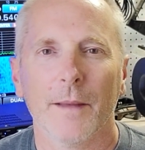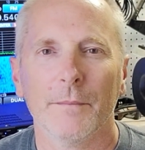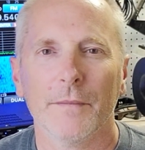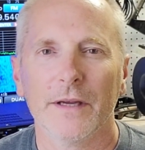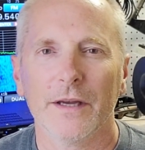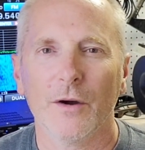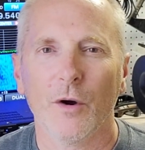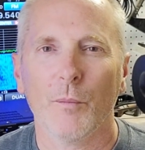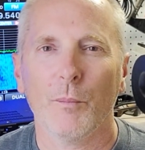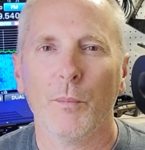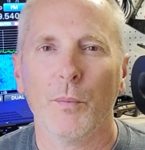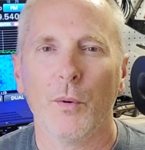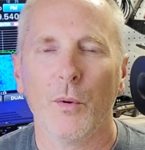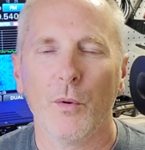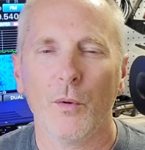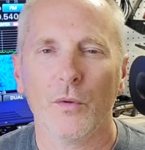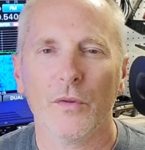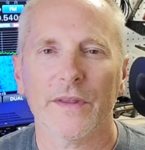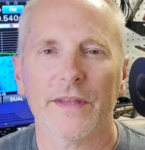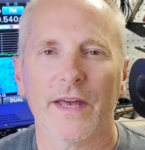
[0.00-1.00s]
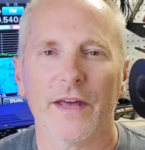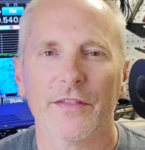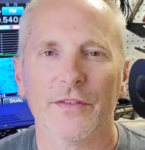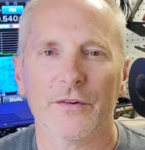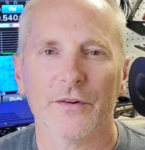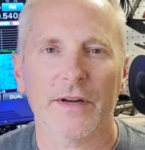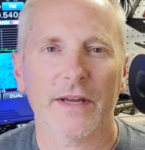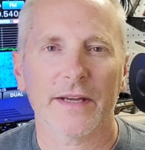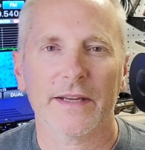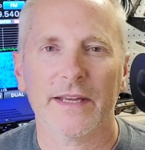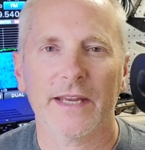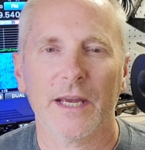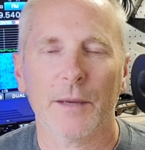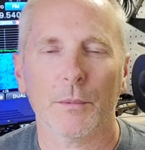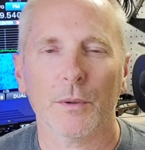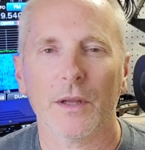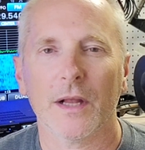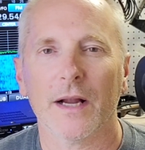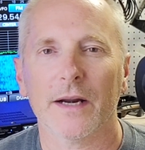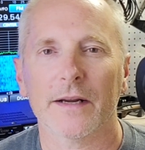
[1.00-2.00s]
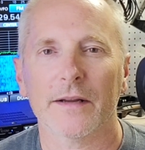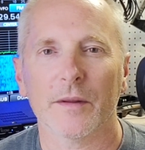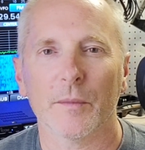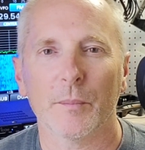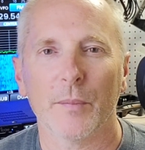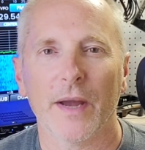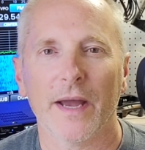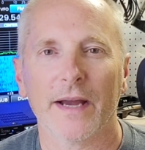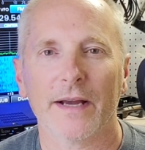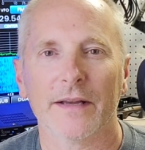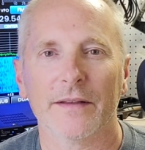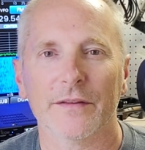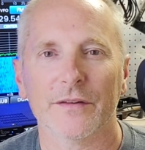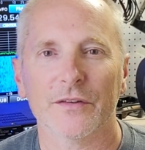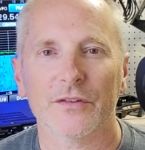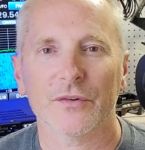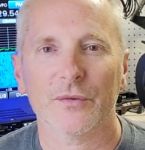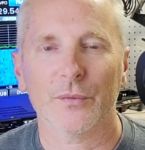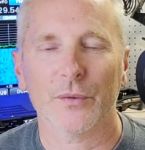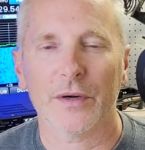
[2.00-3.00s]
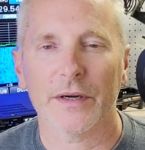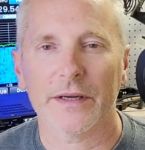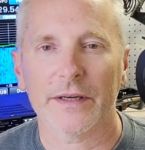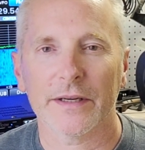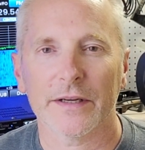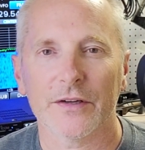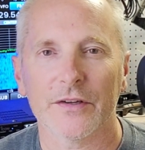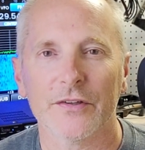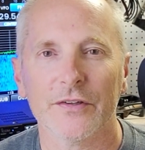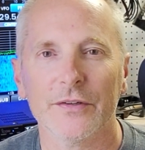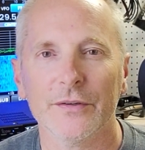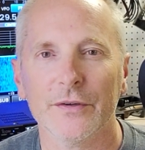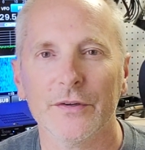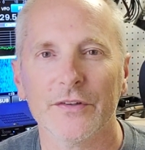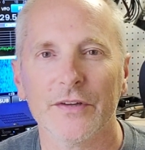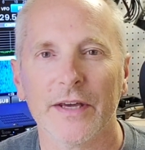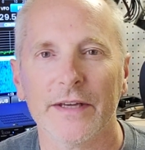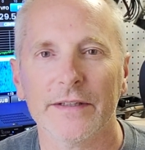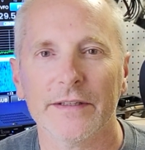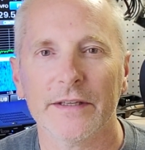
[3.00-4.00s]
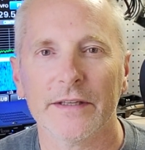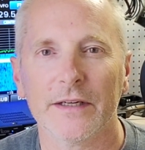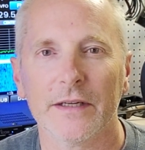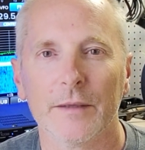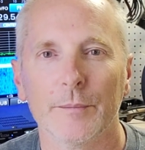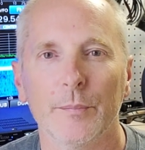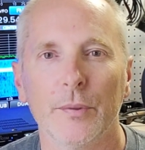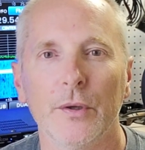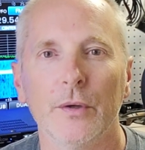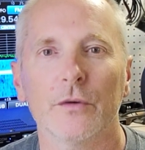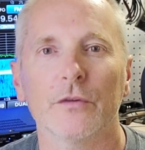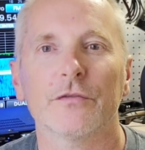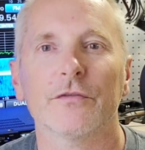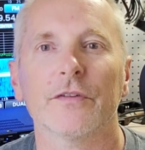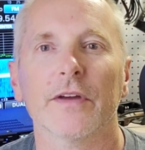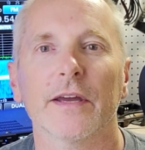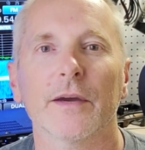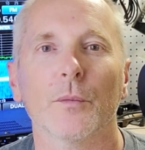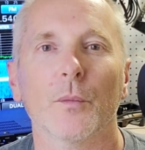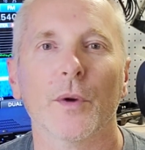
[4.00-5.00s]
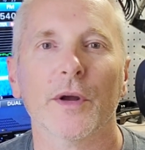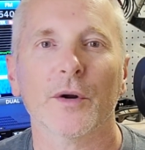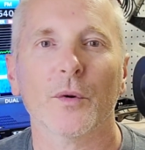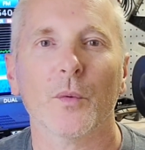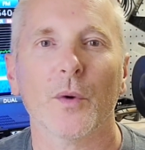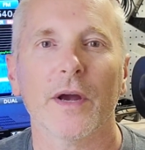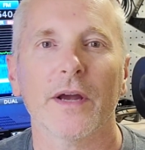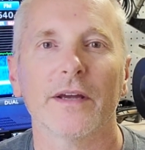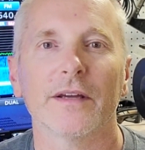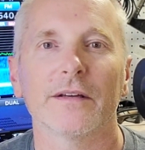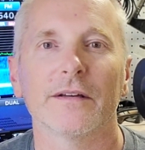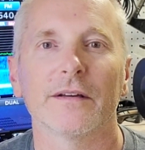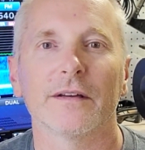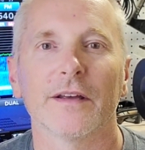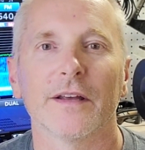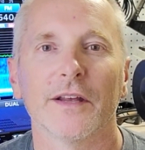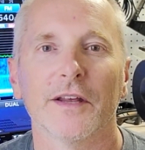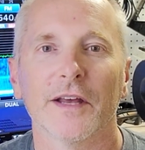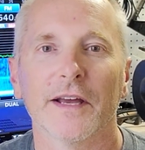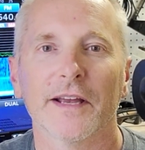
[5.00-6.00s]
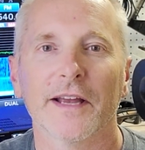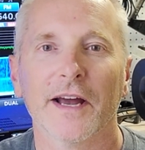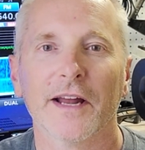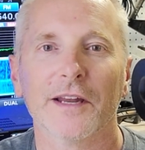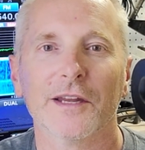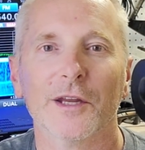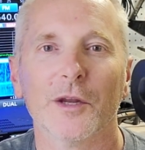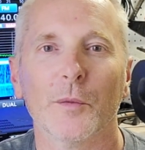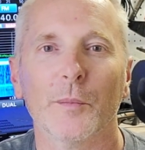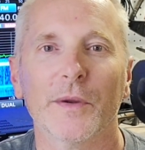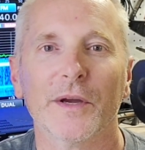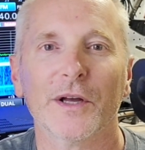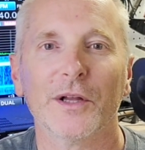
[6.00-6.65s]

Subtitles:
go pull the Ethernet cable out of the back of this rig, and as soon as I did it, poof, it went away. Got a little bit